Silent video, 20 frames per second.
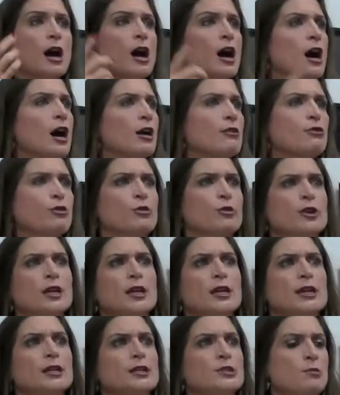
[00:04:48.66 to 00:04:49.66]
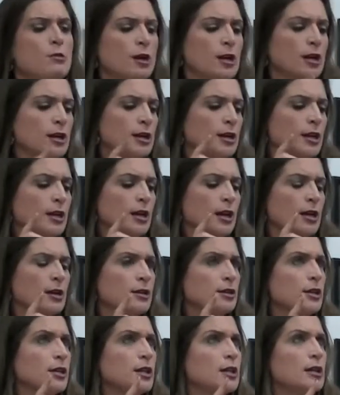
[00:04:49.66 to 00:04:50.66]
ivory smuggling,
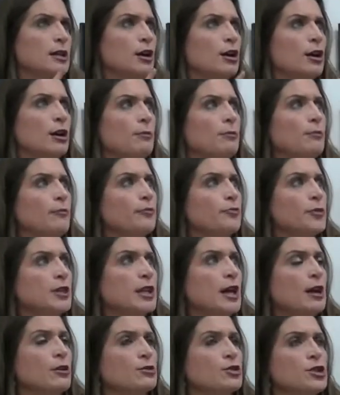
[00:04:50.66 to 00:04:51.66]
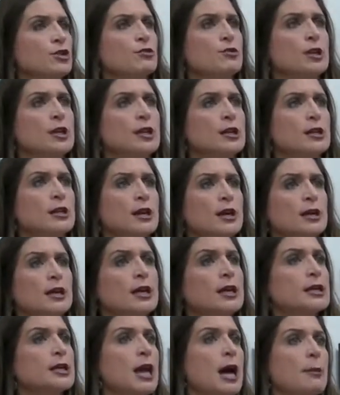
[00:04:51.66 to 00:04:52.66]
and the Algerian
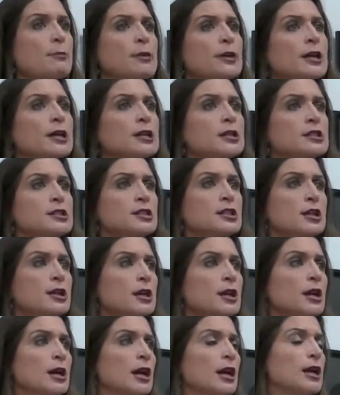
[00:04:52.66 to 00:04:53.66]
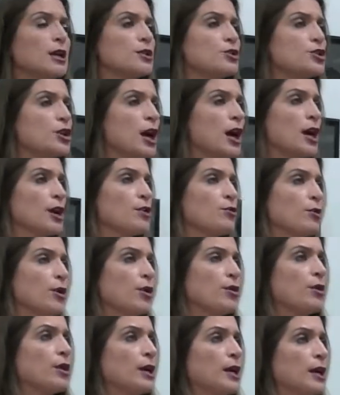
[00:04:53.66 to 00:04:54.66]
kidnappings in
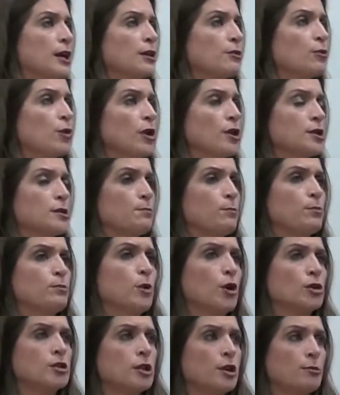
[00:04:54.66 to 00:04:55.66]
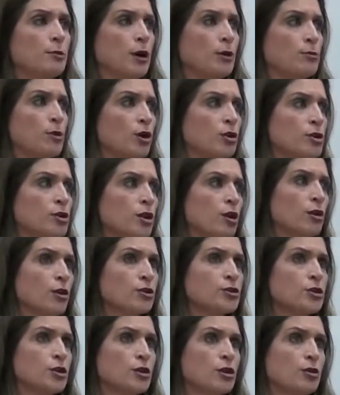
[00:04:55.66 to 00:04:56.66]
January was Mokhtar Belmokhtar,
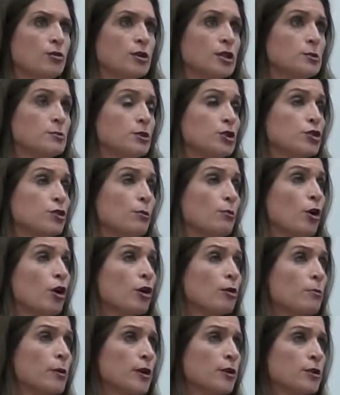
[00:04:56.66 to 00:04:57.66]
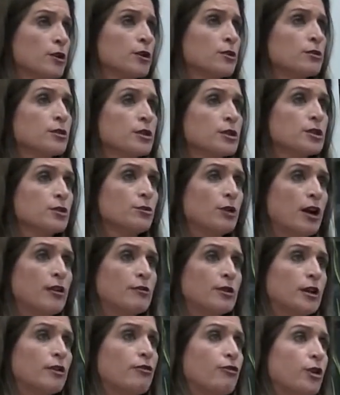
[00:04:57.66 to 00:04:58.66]
also known as Mr. Marlboro, because they were
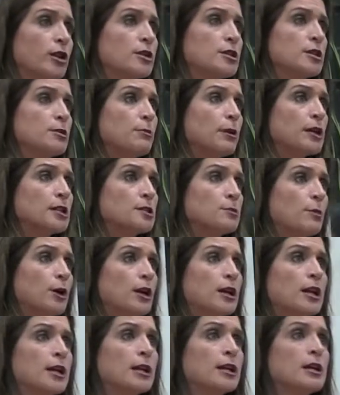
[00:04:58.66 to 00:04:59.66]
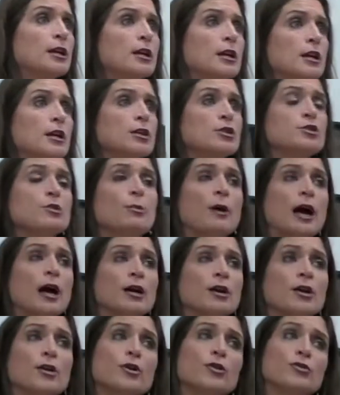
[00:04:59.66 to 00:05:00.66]
heavily funded by smuggling
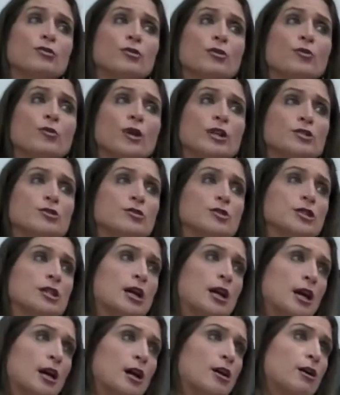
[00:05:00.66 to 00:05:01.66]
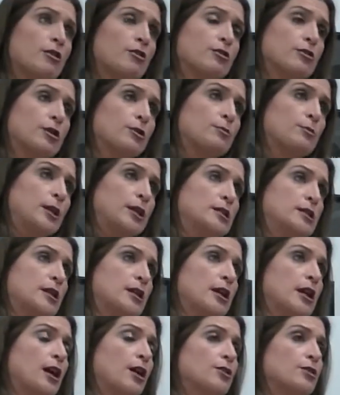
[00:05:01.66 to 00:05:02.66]
tobacco through the Western Sahel,
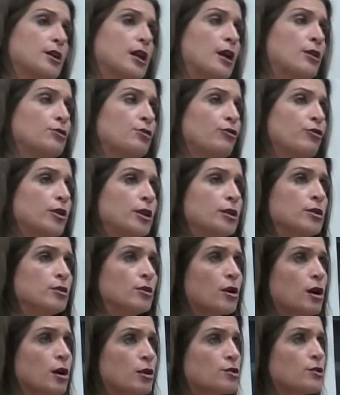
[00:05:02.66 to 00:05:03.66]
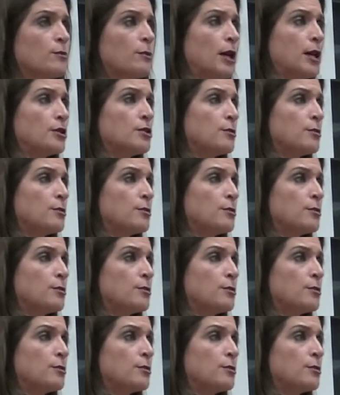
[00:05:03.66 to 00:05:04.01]
basically either counterfeited or contraband